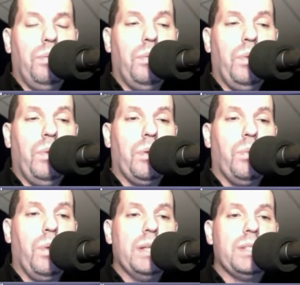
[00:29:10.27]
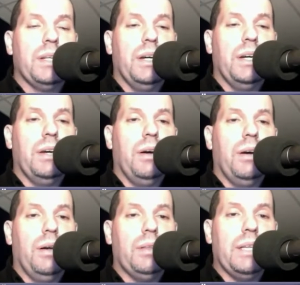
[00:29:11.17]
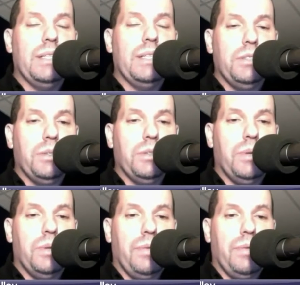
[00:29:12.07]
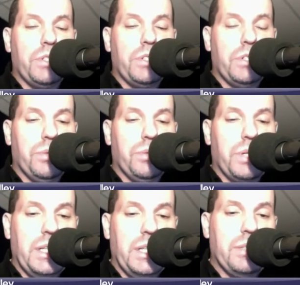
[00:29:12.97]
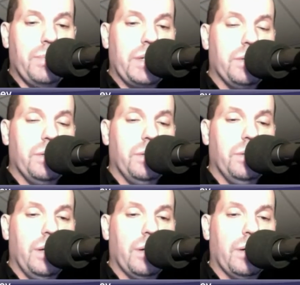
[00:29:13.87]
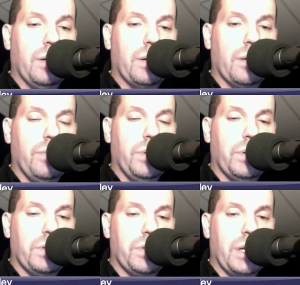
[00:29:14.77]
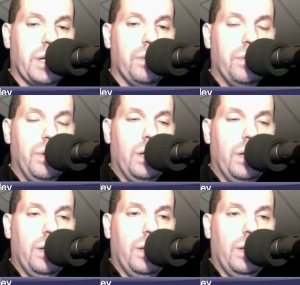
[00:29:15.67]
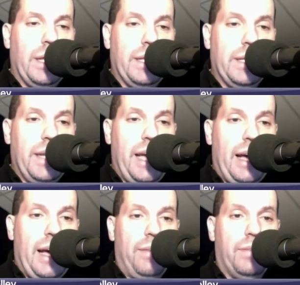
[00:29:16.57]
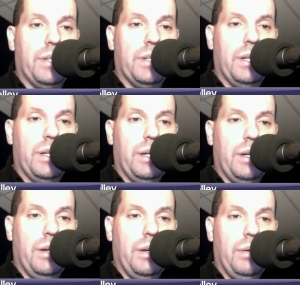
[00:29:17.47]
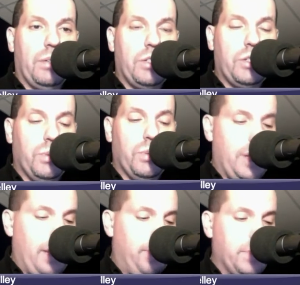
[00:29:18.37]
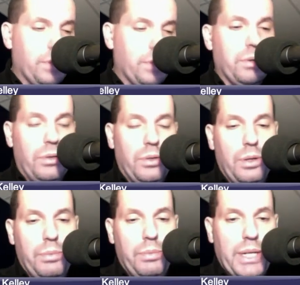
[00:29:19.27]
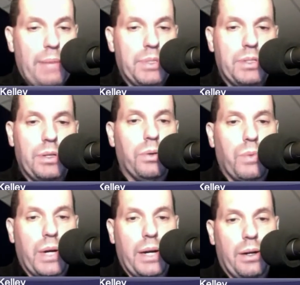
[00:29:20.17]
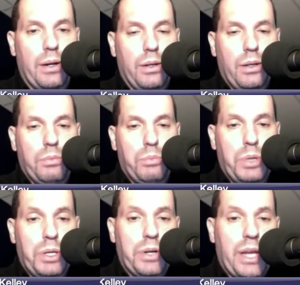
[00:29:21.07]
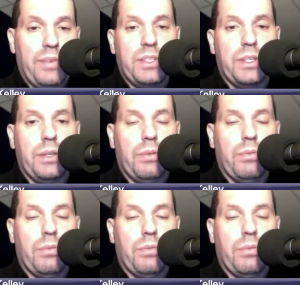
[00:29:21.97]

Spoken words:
Well, there was they did do for Children Need special a few years ago. They did have a short episode, a mini episode where Peter Davison